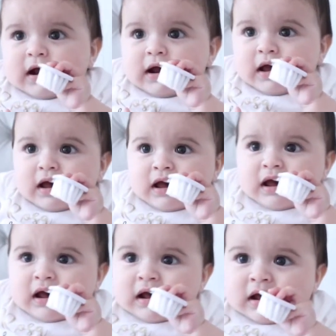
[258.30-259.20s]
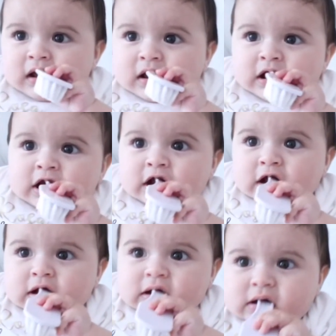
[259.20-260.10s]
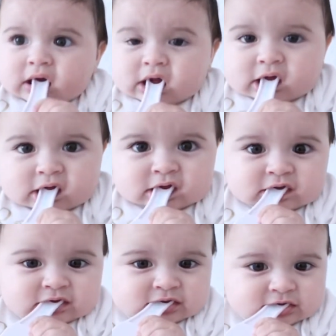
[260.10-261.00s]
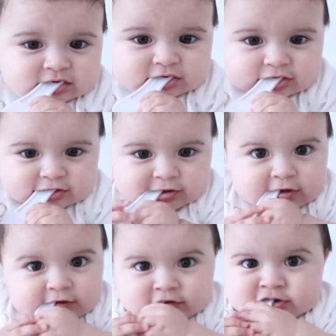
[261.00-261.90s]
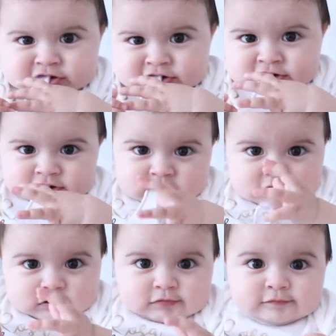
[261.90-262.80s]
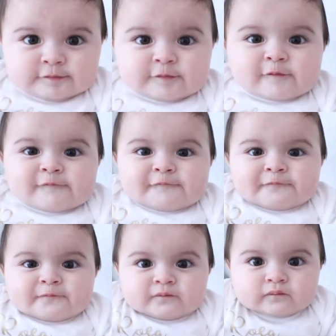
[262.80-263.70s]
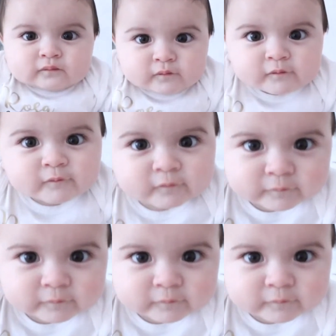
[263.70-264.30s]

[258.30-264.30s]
He finally actually grew out some hair. He did actually lose a lot of